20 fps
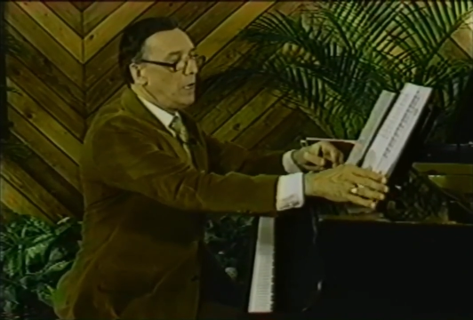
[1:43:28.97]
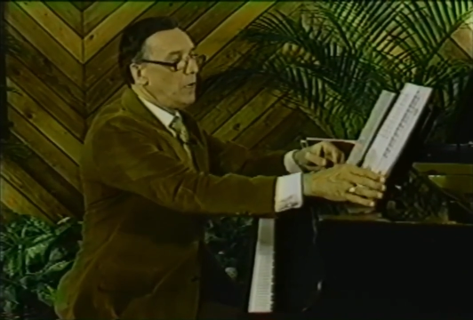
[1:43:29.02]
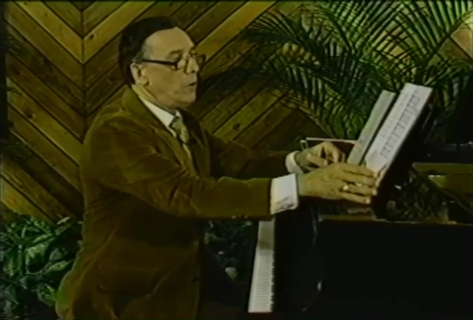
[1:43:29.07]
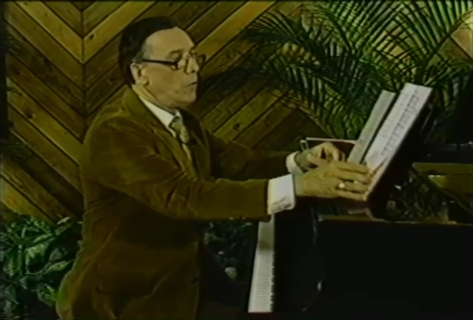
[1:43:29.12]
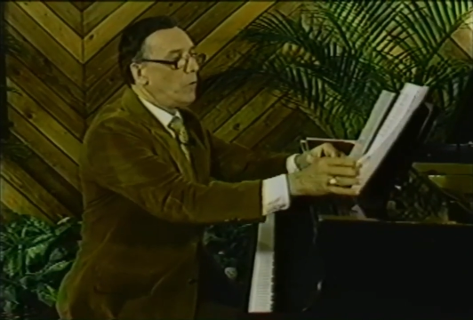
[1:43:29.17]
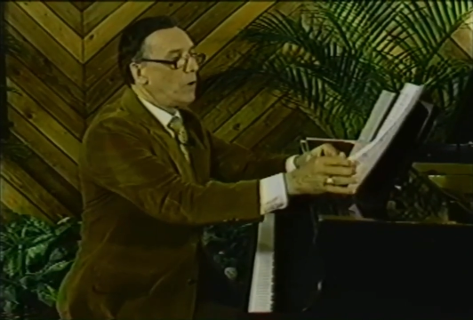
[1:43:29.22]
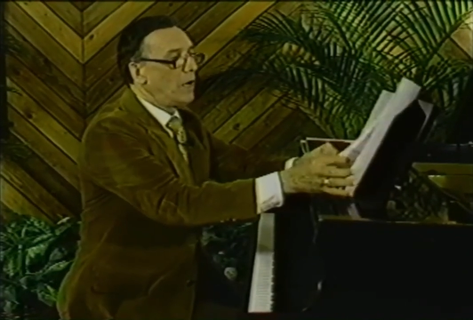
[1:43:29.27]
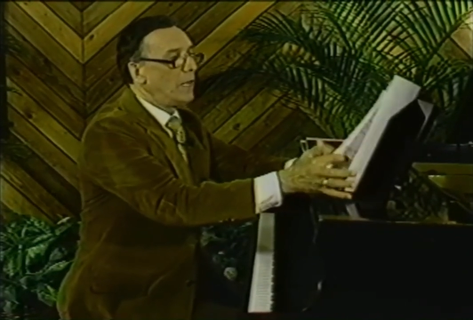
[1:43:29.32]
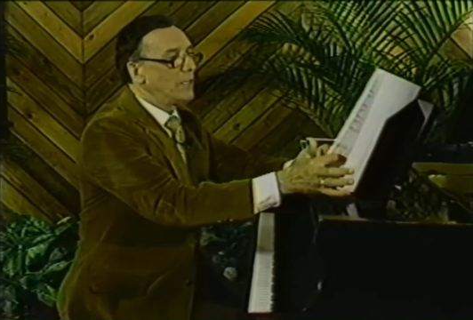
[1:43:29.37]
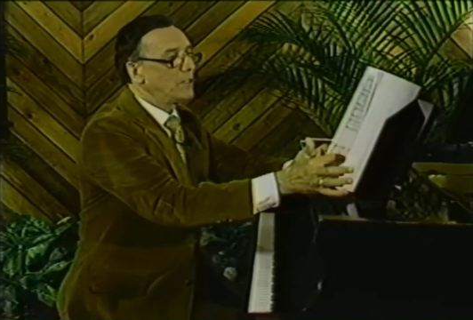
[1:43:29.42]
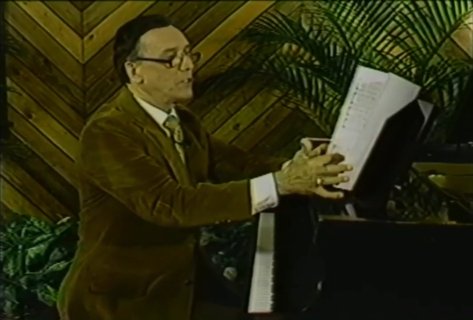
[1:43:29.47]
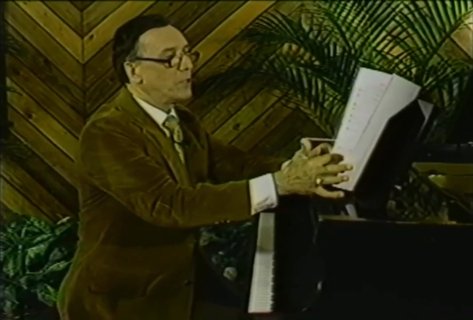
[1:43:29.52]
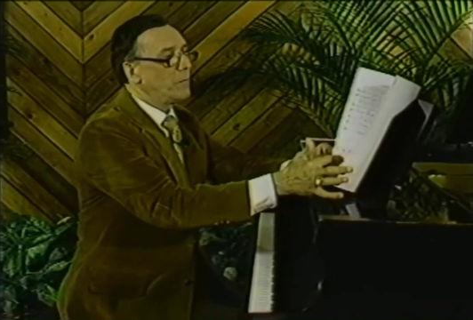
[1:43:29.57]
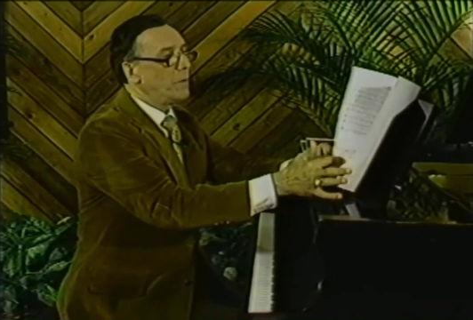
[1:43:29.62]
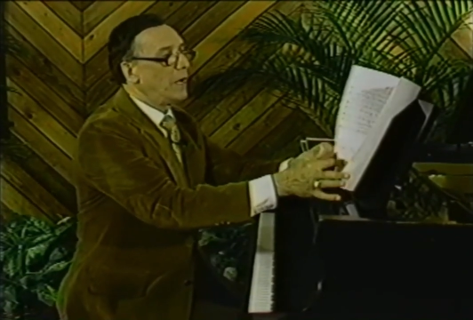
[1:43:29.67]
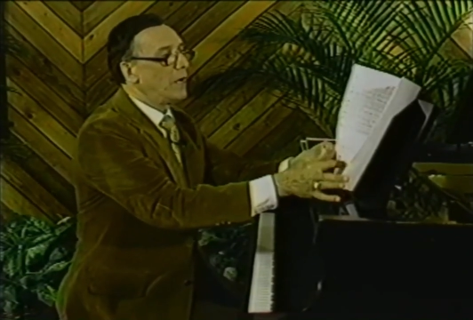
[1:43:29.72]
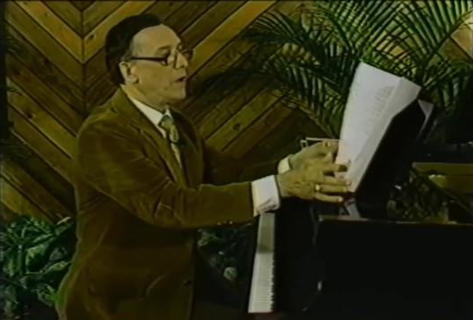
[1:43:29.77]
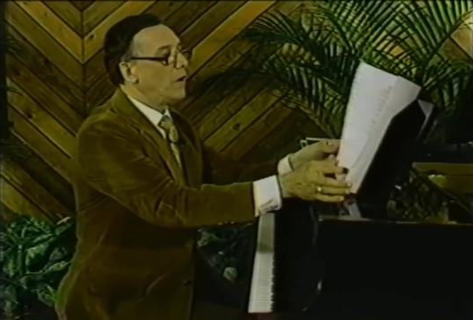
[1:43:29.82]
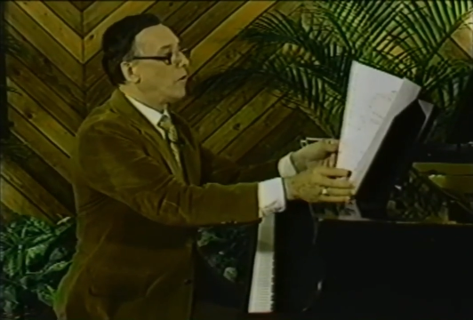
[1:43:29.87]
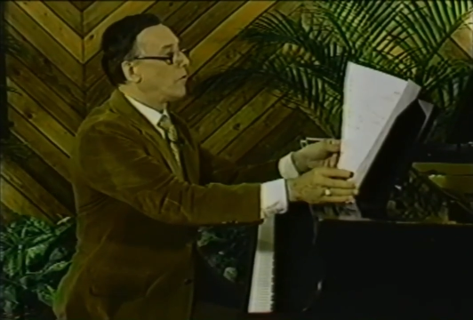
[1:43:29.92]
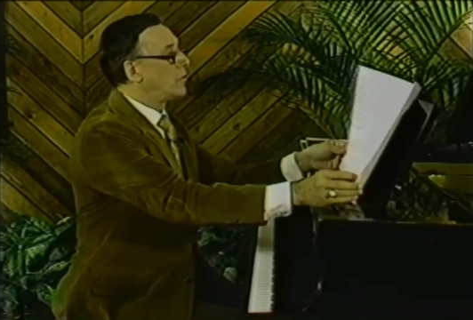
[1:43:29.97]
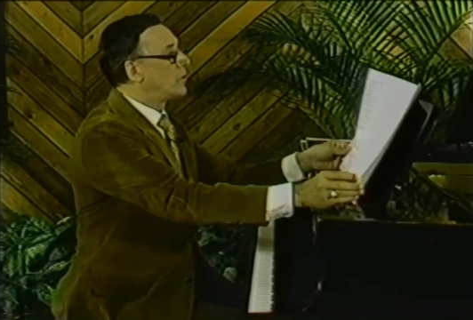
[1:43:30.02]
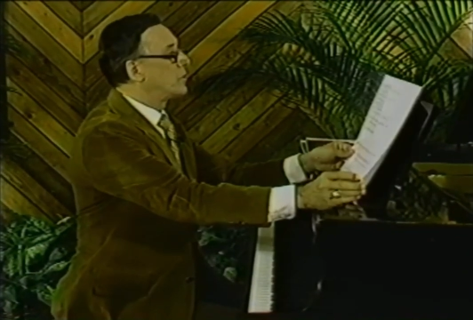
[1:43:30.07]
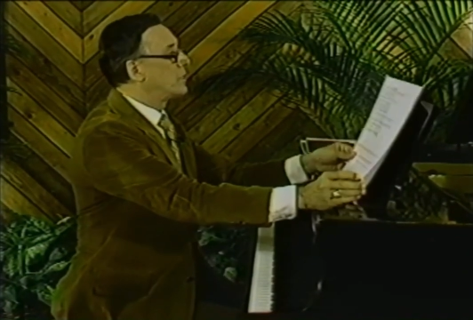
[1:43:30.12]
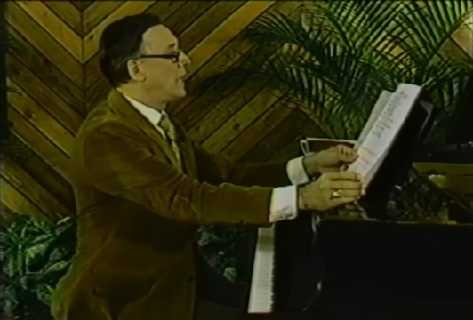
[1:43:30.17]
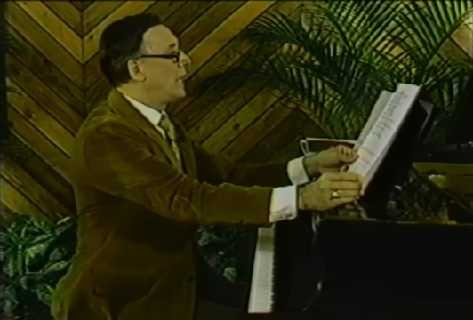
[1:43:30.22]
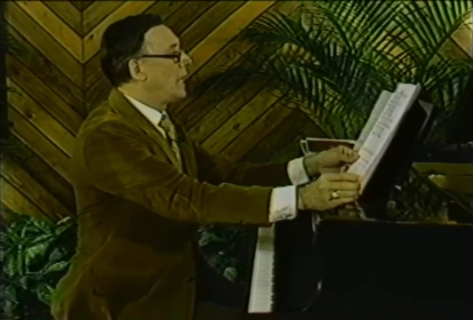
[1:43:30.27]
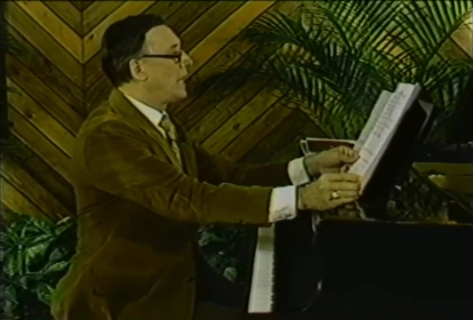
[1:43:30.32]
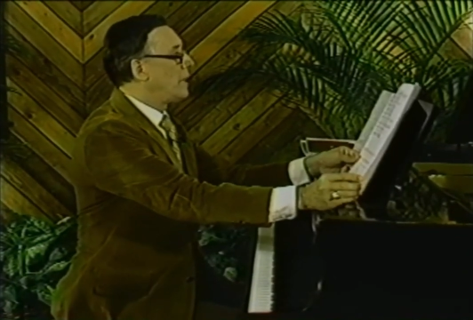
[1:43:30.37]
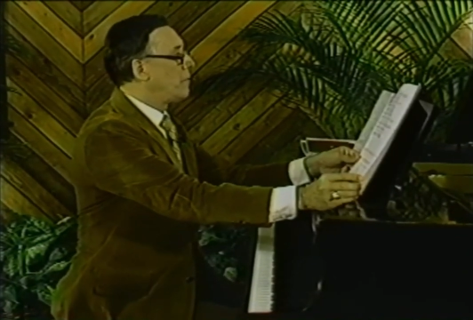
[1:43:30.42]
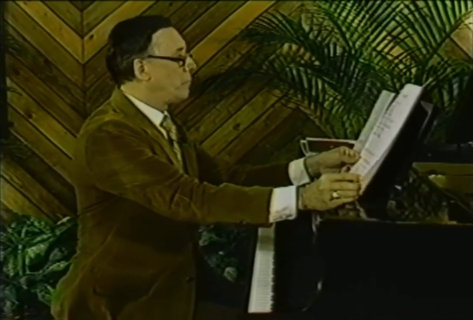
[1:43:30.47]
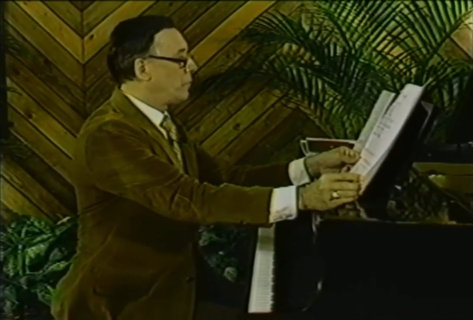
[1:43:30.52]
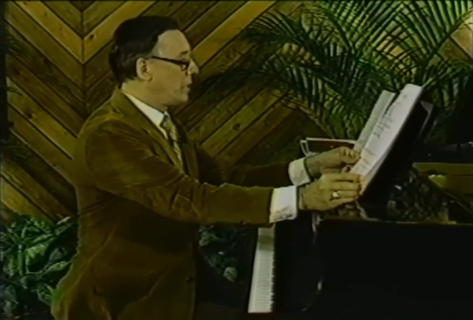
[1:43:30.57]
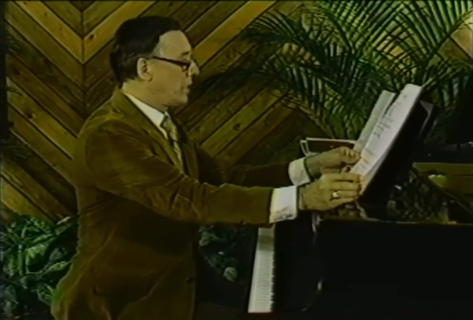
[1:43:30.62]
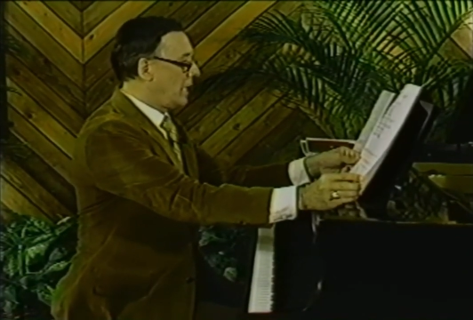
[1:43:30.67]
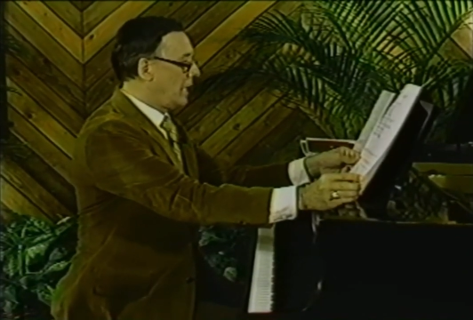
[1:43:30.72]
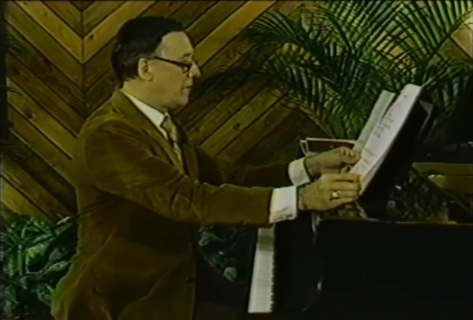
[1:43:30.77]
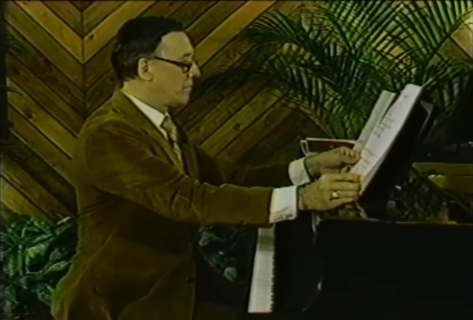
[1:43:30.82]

Well, that's about all the time we have